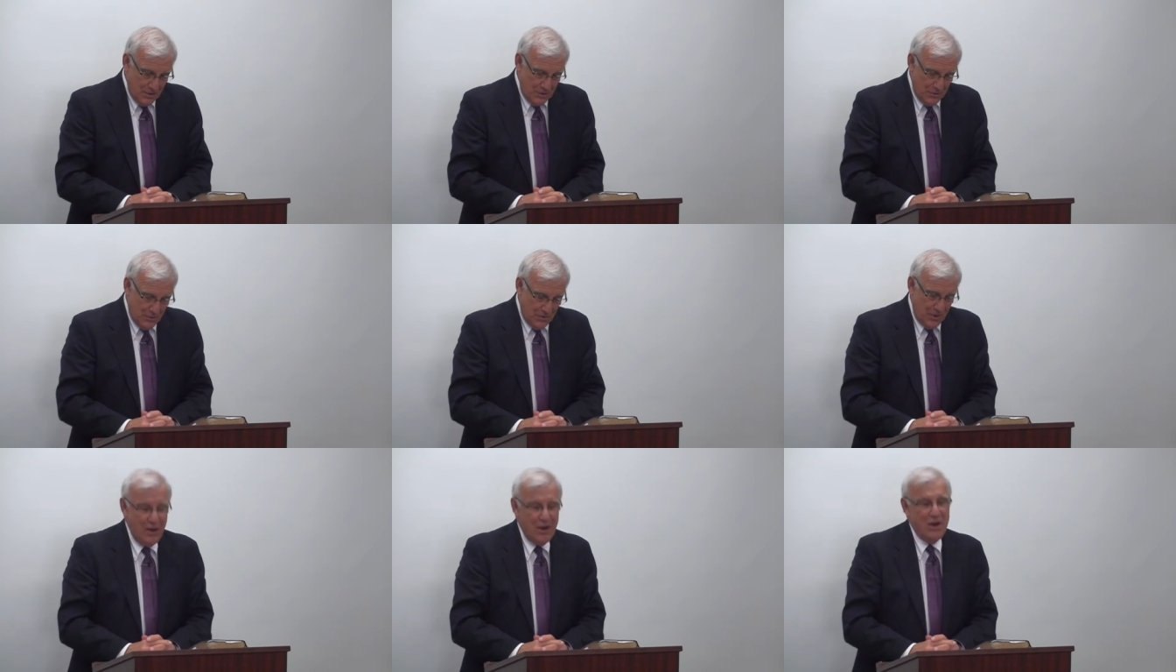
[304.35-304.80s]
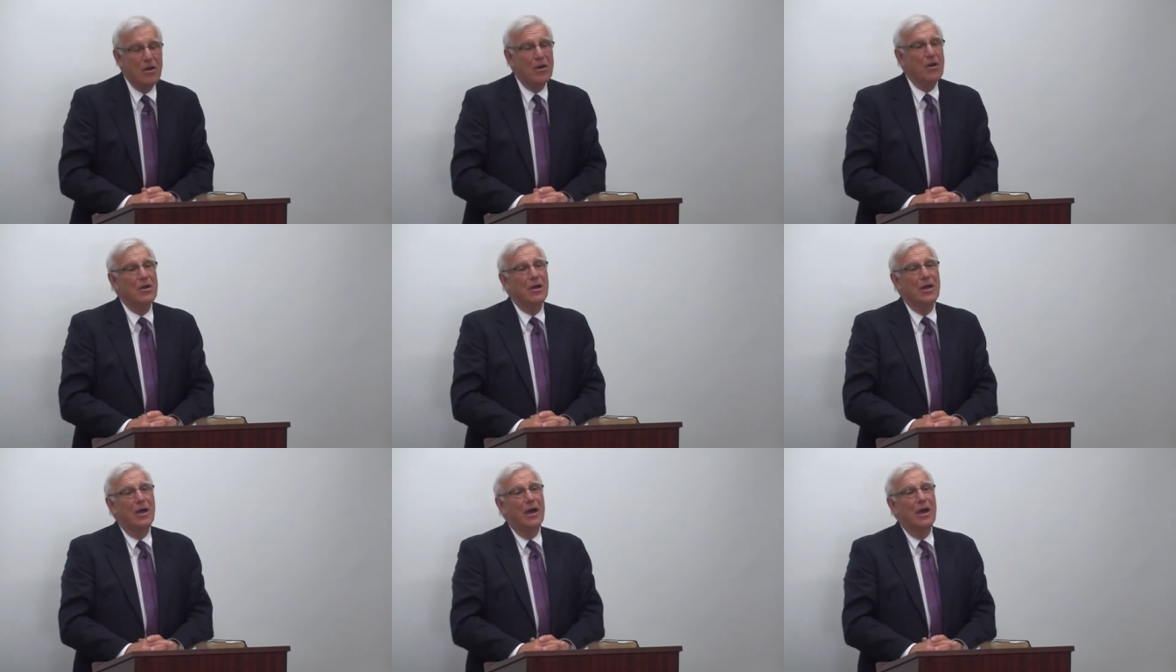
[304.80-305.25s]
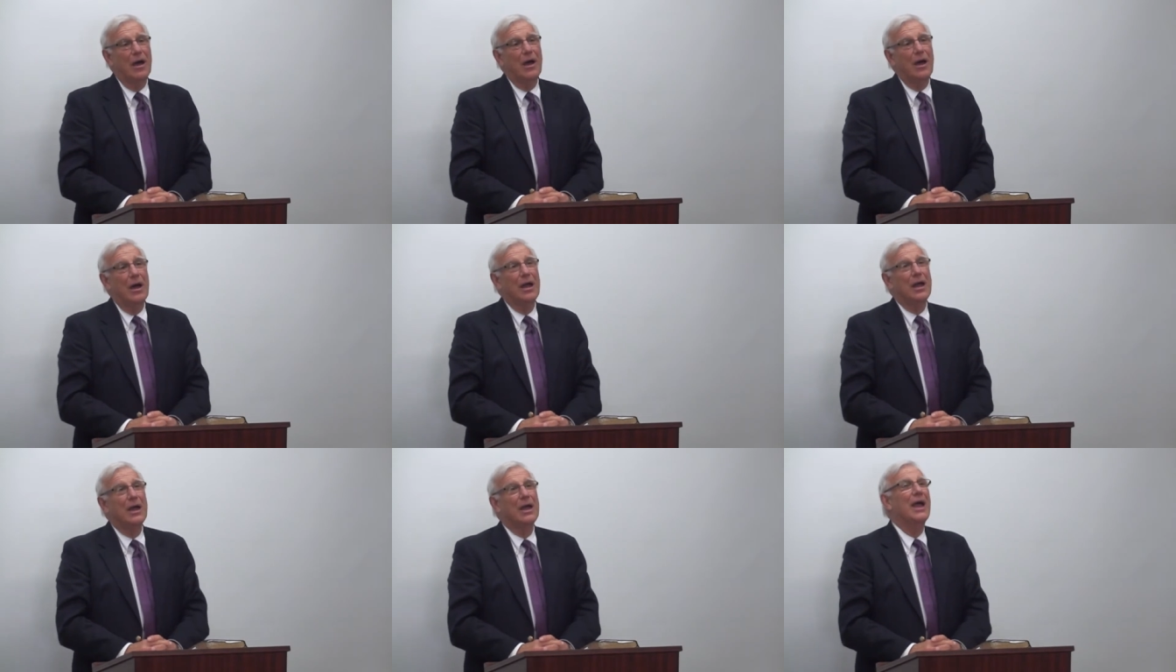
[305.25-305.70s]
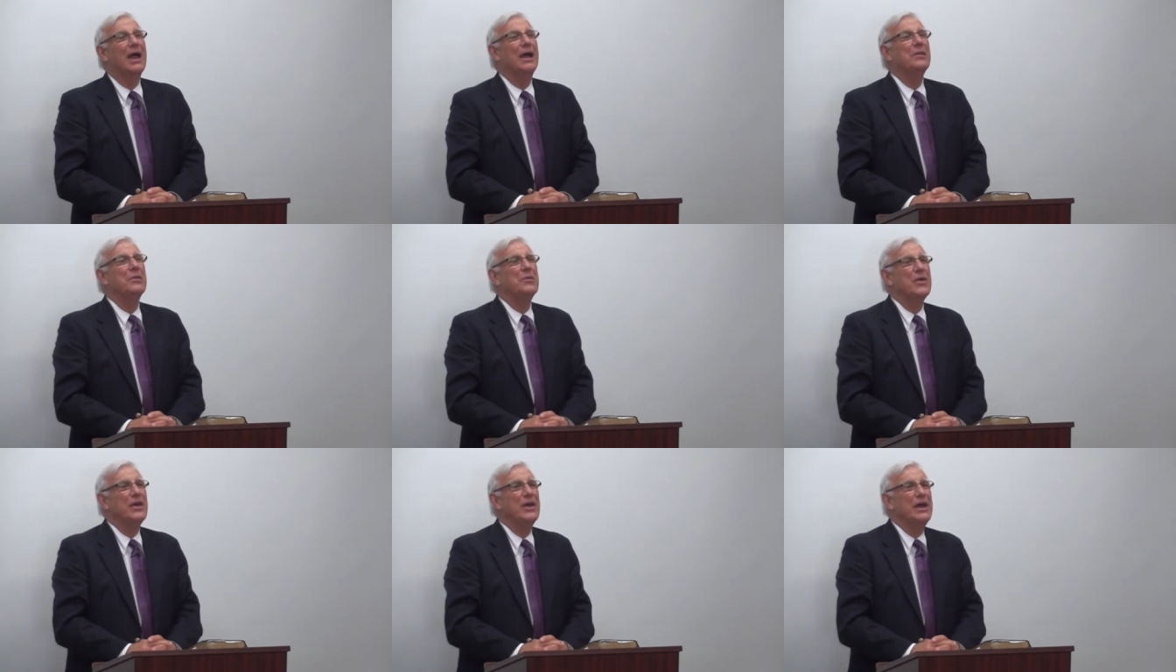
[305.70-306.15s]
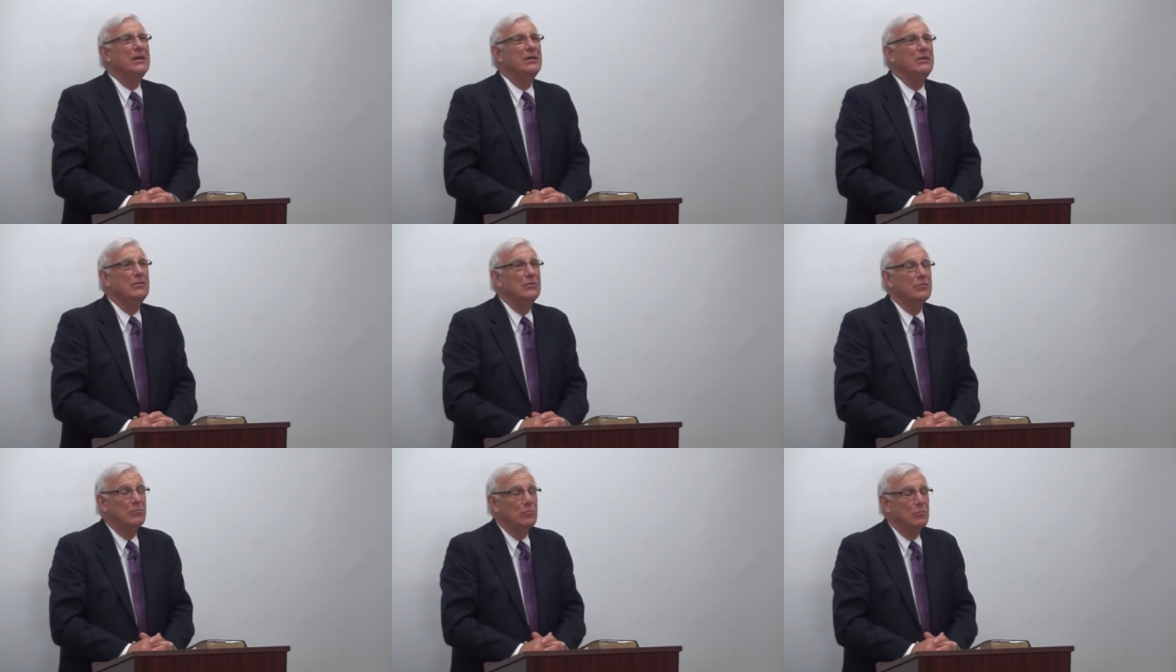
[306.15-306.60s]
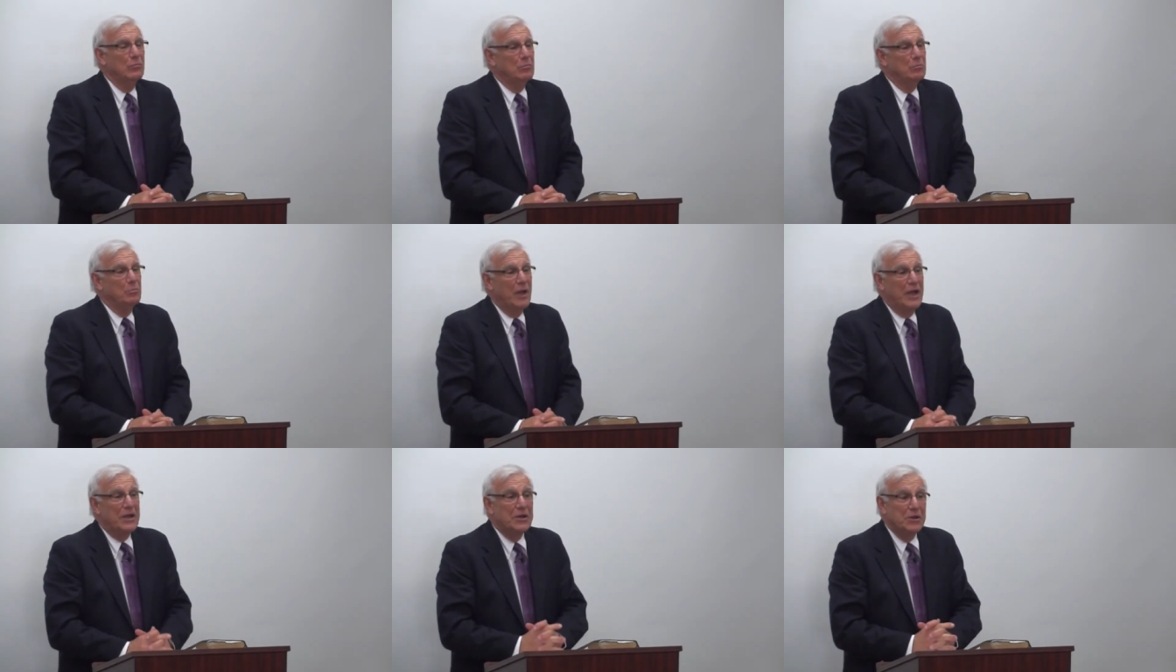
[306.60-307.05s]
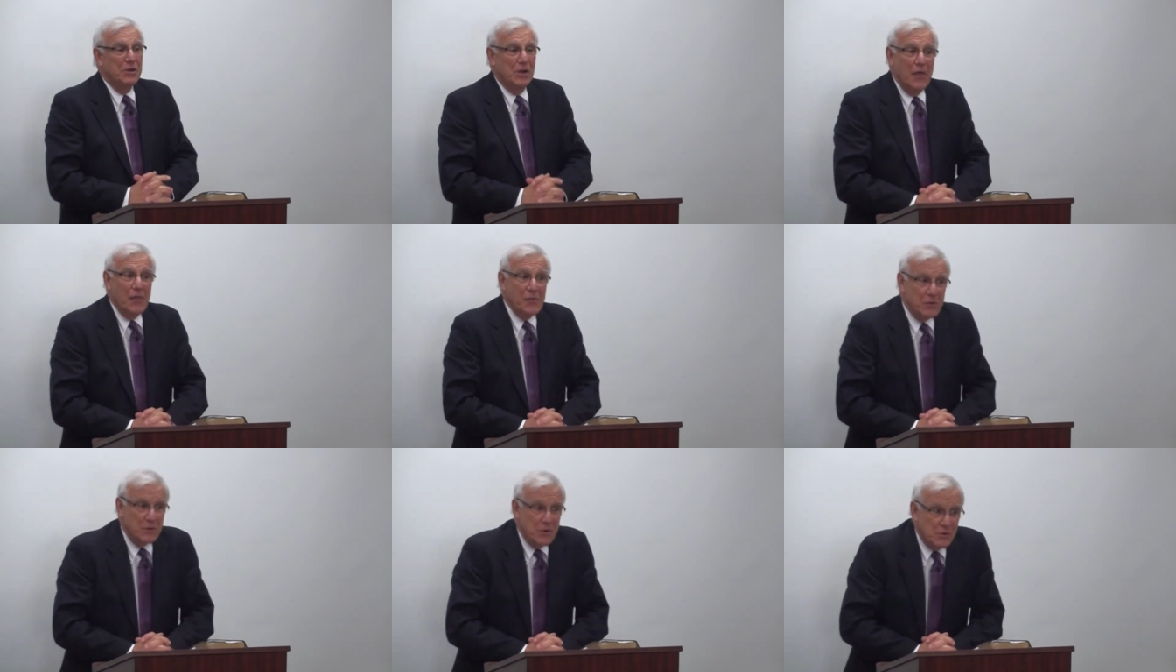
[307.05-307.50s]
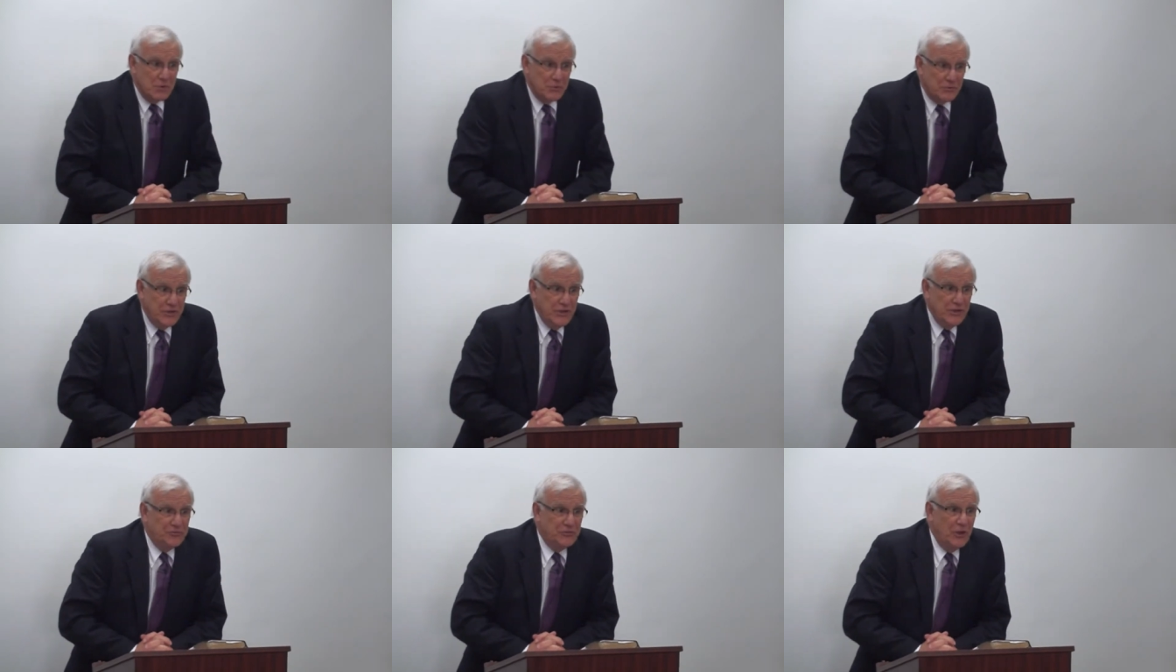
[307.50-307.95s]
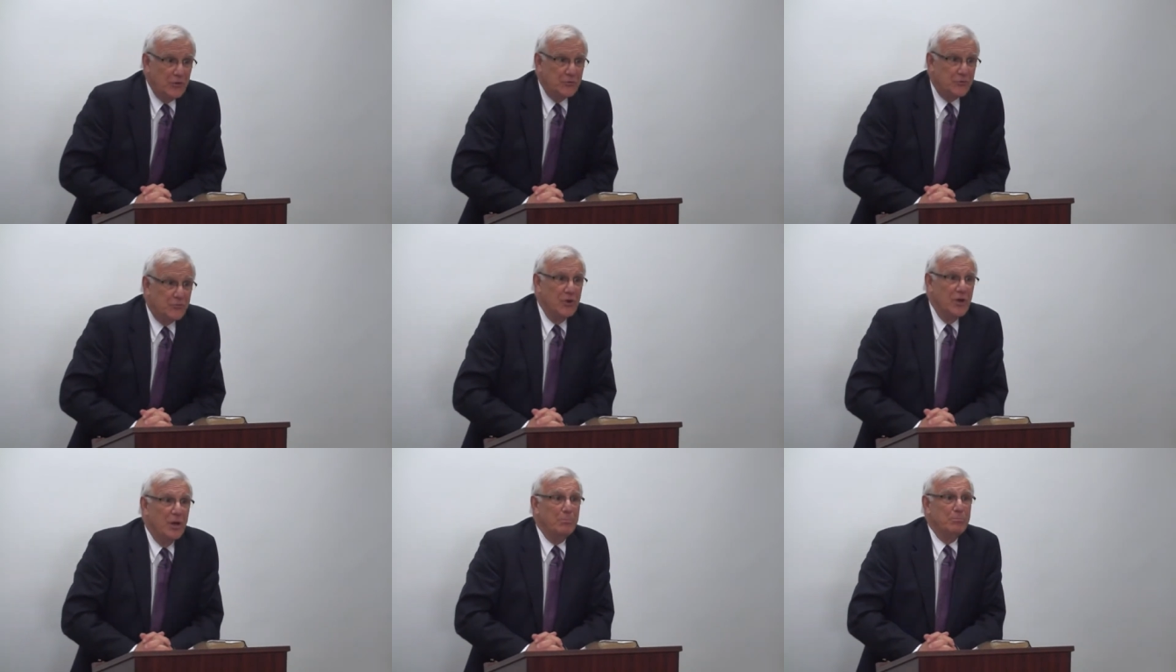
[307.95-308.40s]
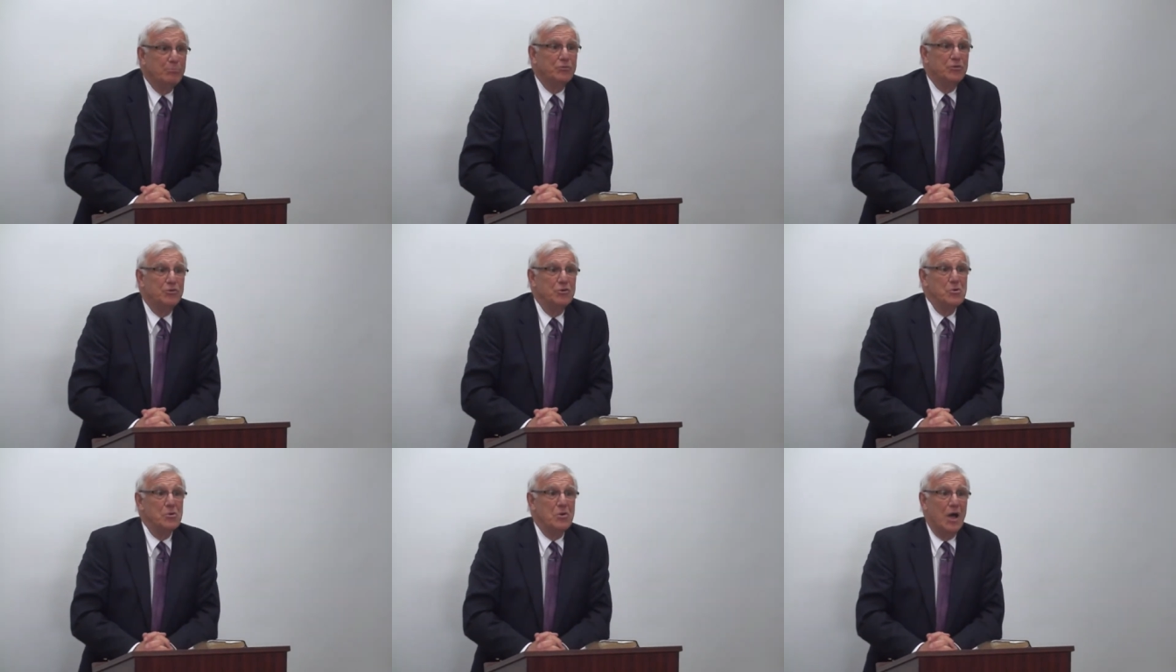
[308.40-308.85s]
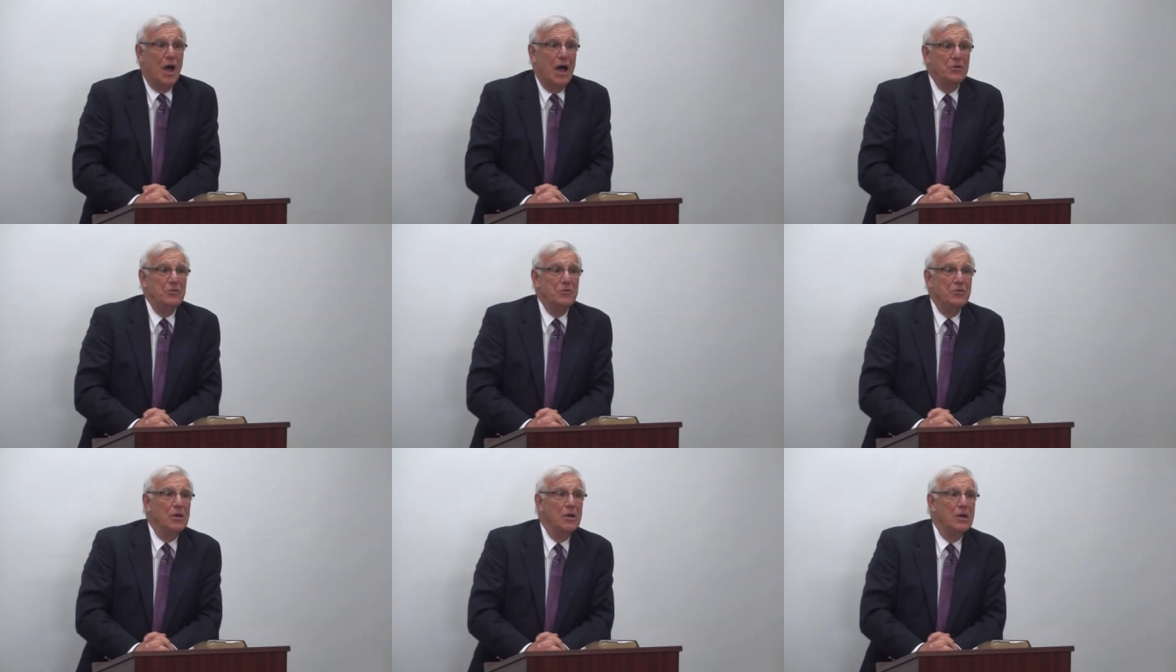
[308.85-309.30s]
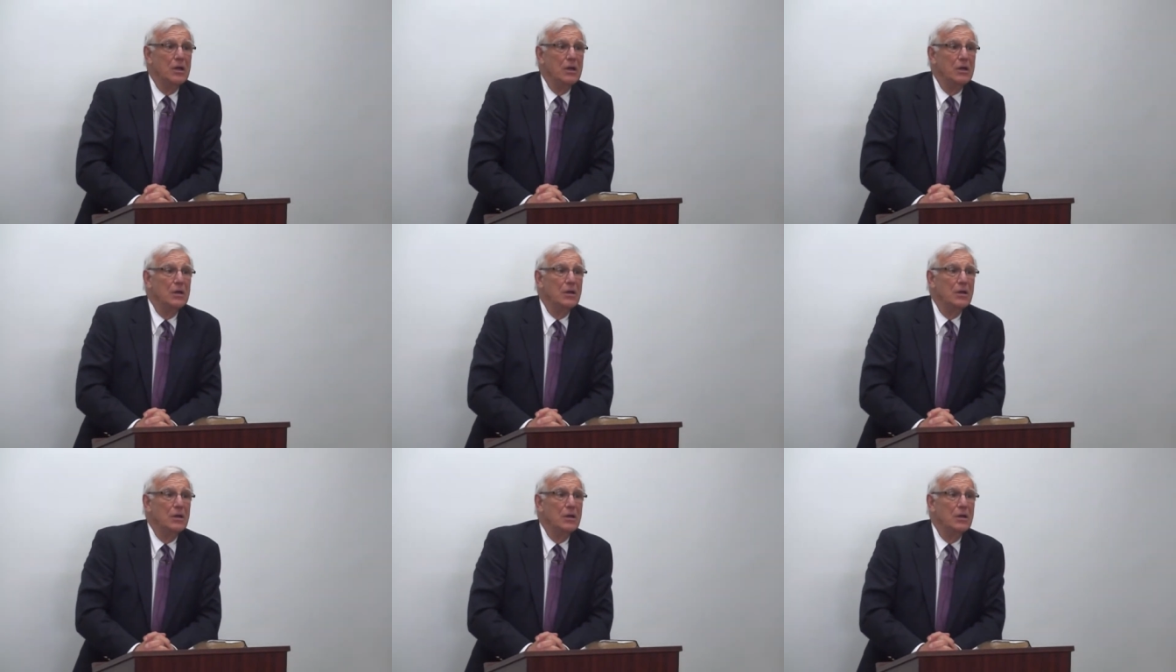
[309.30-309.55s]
there, uh, and then made another teaching trip to Uganda